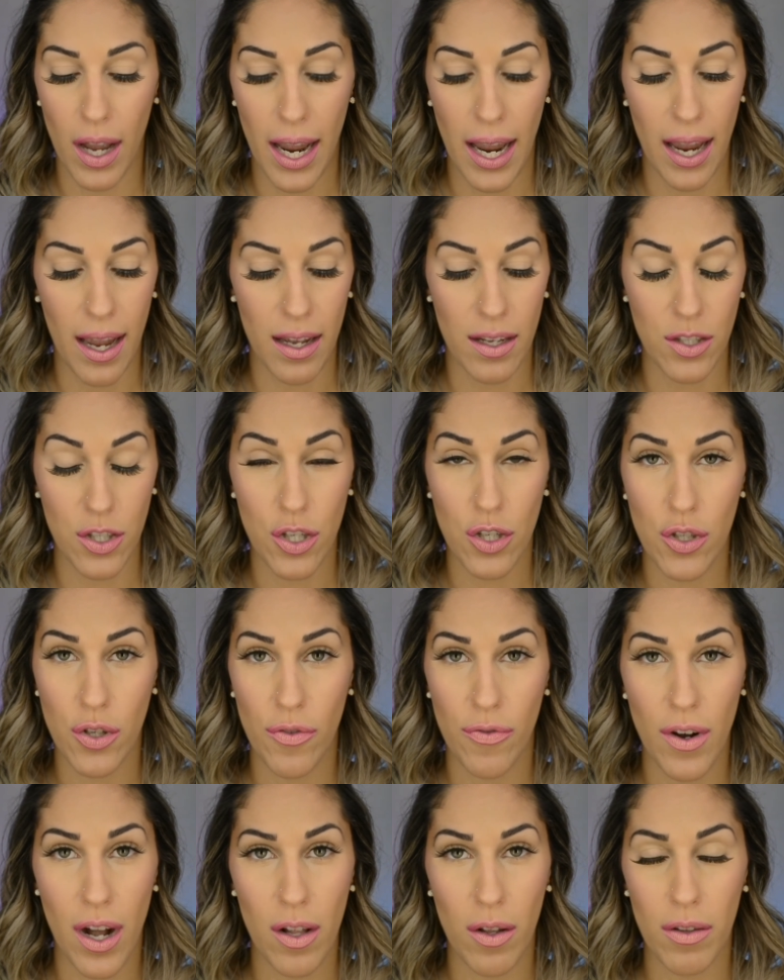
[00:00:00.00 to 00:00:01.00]
and you should
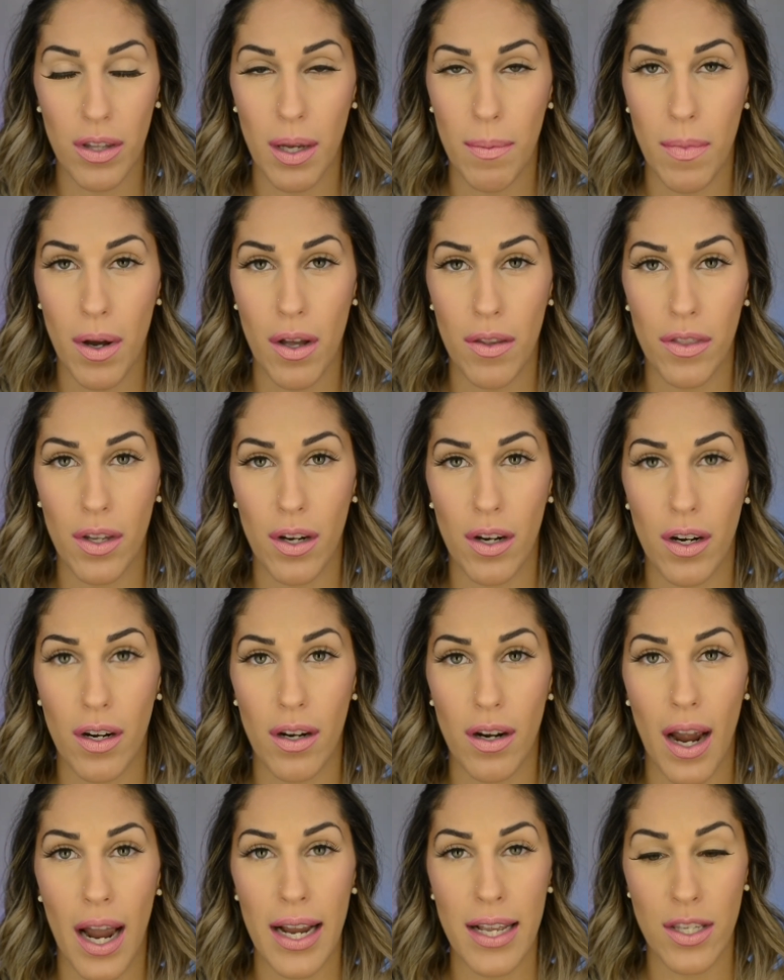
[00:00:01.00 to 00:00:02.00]
follow them on
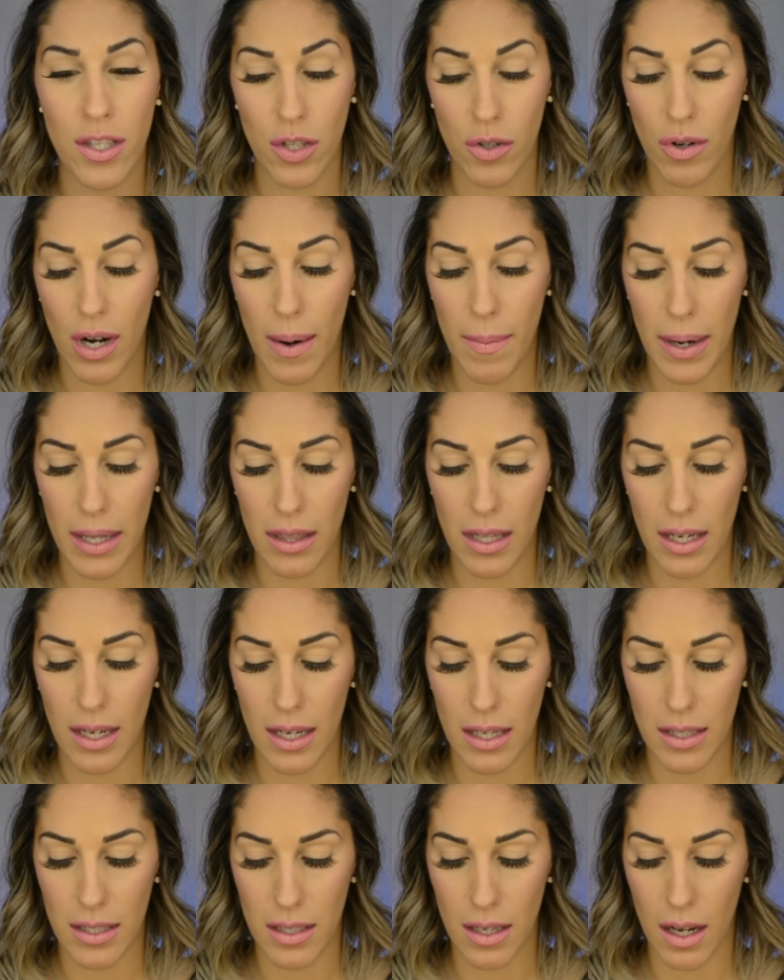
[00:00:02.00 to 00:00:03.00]
their Instagram. I think
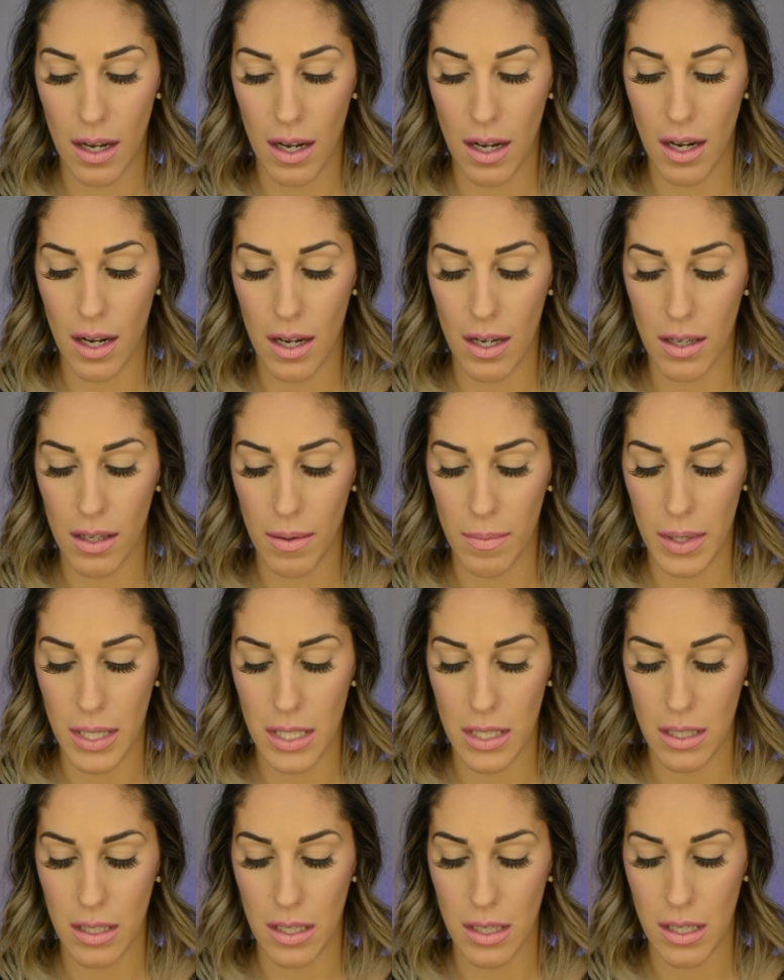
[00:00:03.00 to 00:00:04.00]
it's, let me
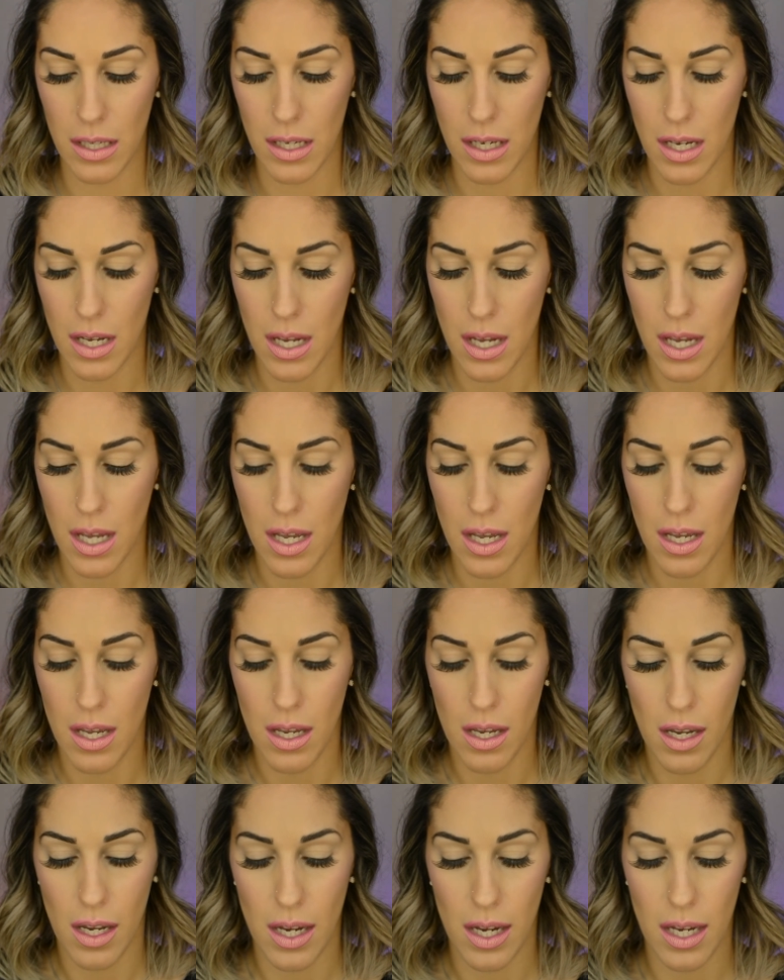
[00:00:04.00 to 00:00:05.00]
see.
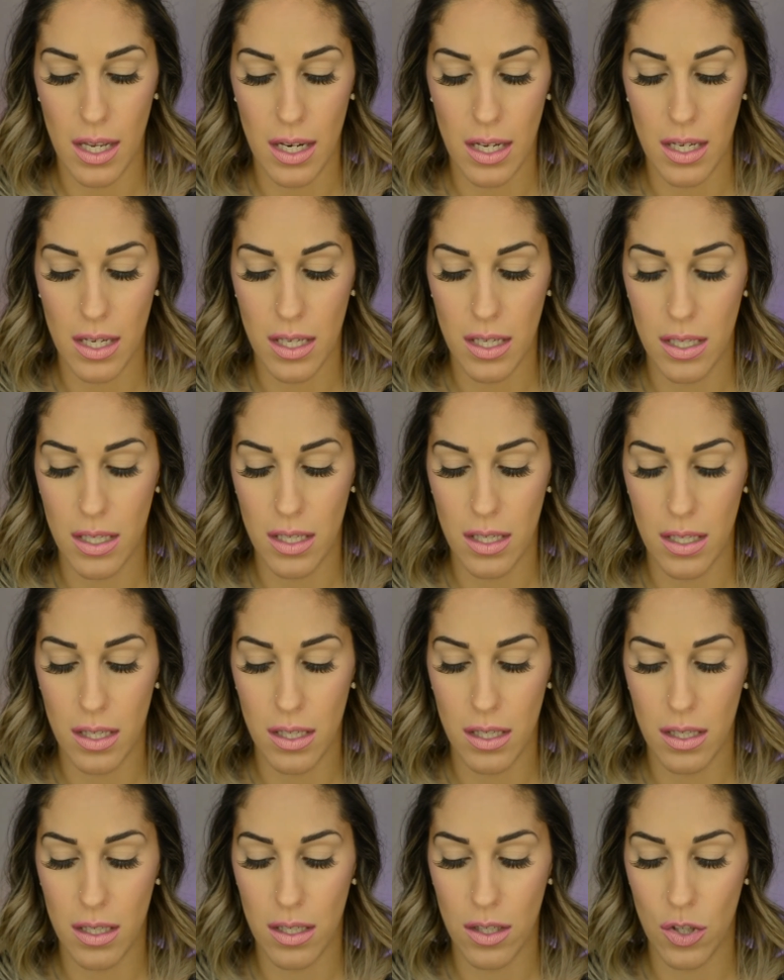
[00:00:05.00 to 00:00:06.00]
It
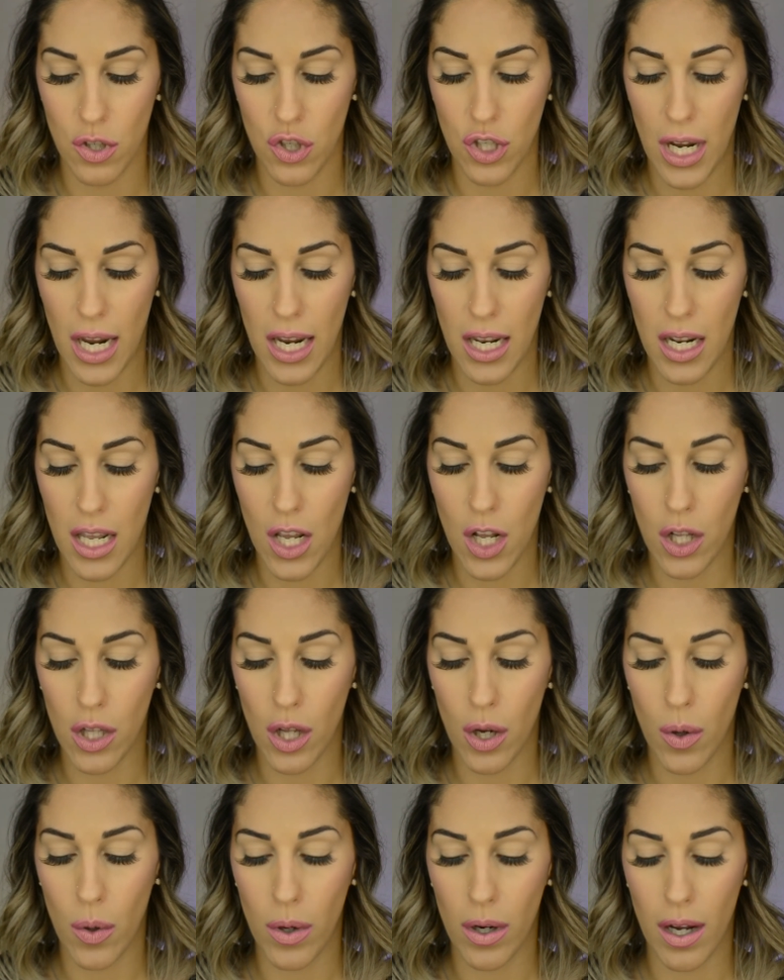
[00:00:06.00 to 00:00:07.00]
is JD
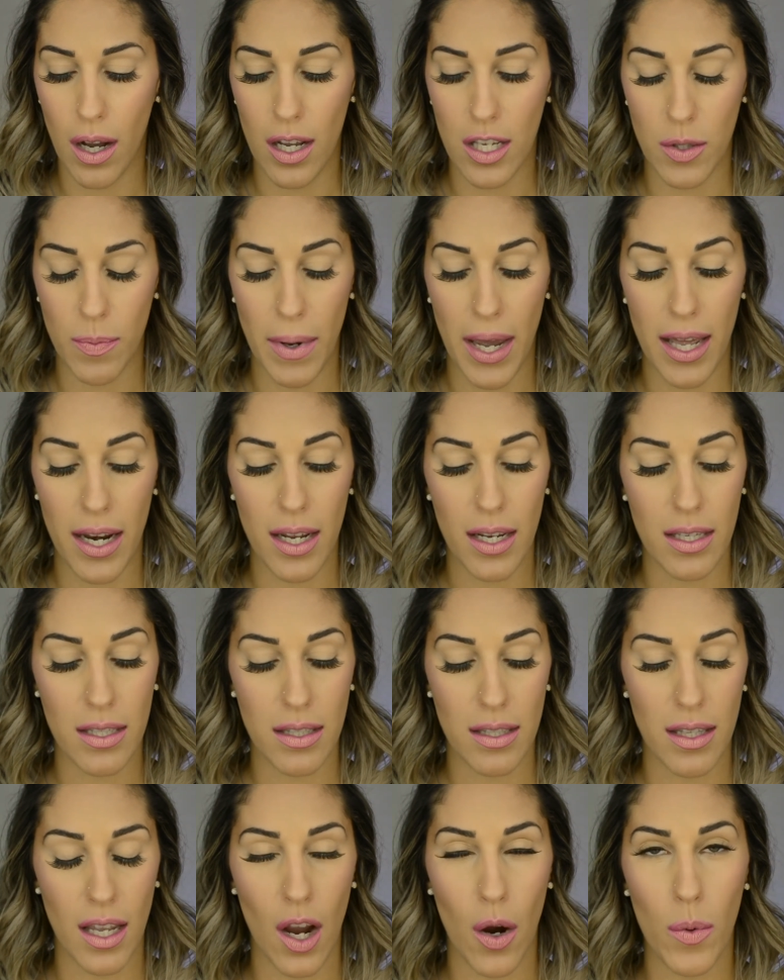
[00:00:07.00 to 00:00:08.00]
Glow Cosmetics.
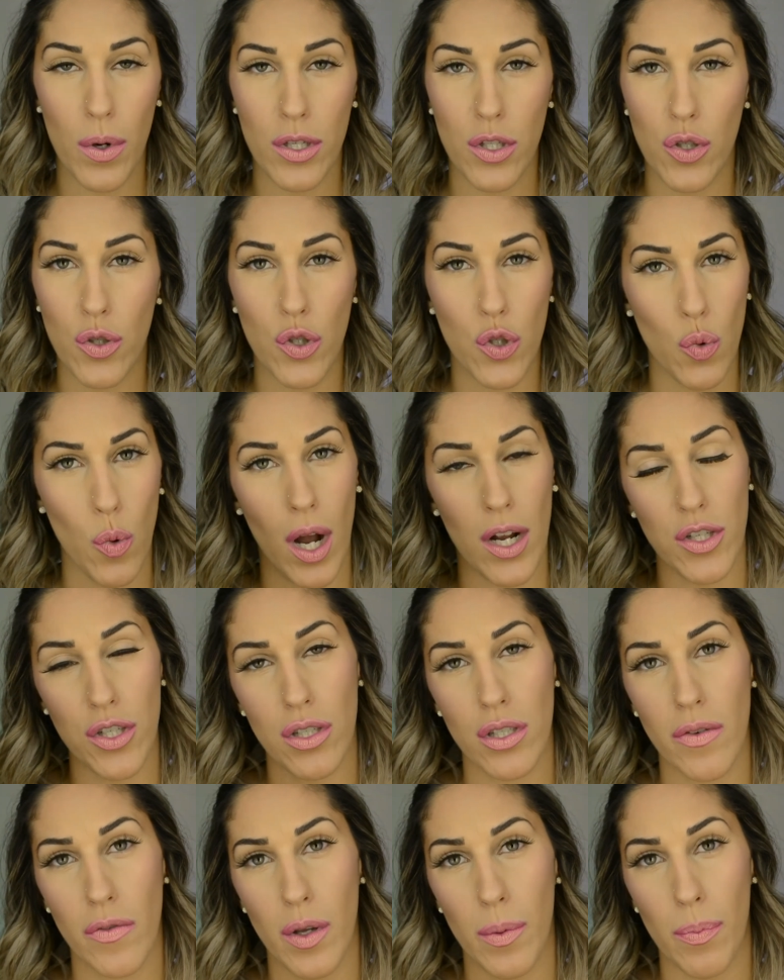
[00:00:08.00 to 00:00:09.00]
They always do
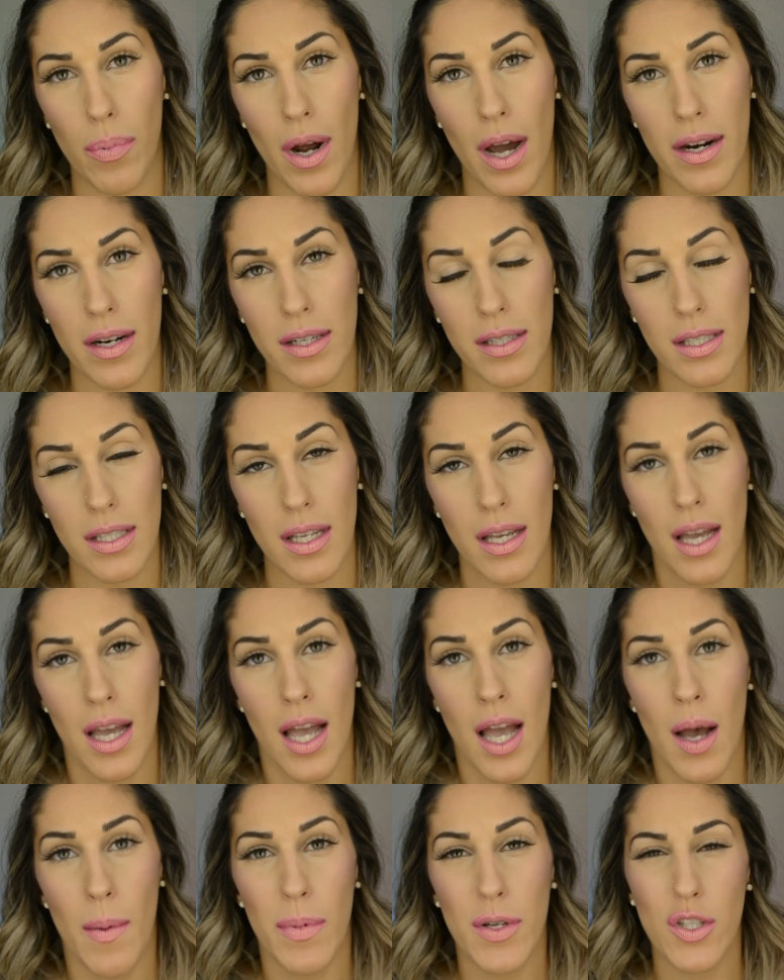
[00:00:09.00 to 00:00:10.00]
swatches of their products,
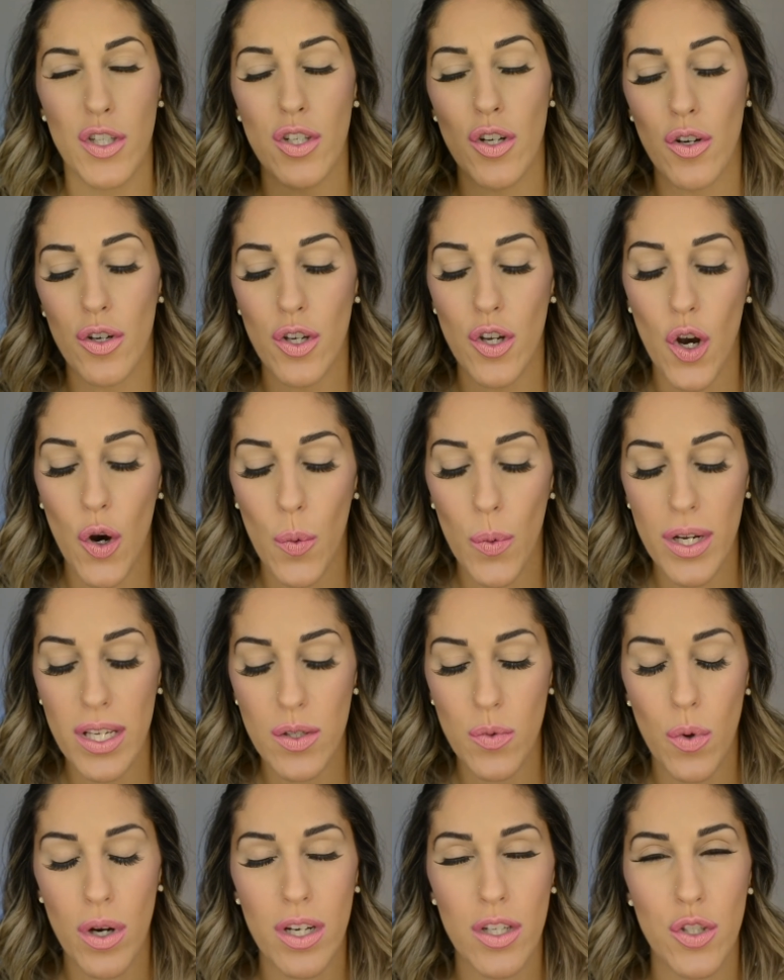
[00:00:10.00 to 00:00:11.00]
but you know, you always
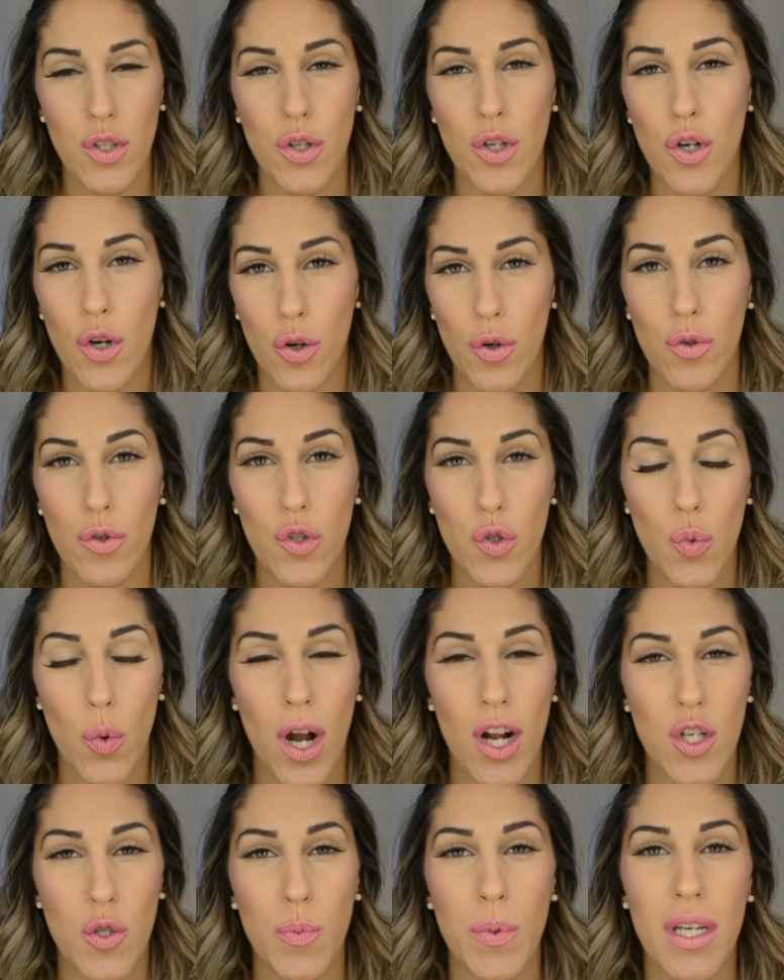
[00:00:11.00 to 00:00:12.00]
want to do your own
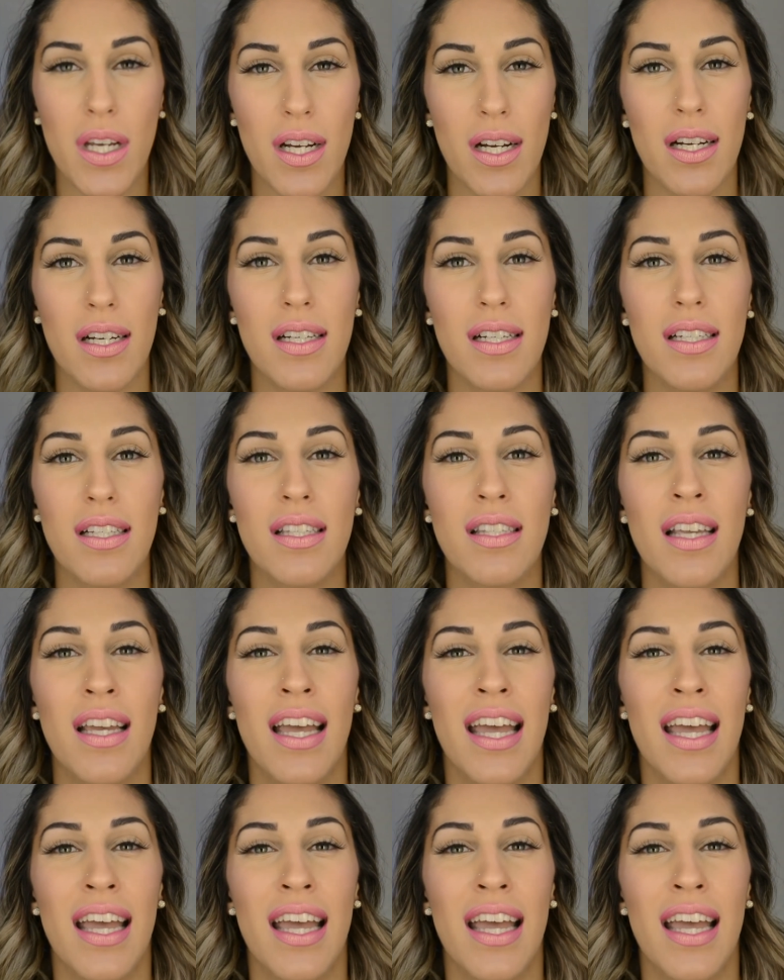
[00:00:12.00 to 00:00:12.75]
swatch, because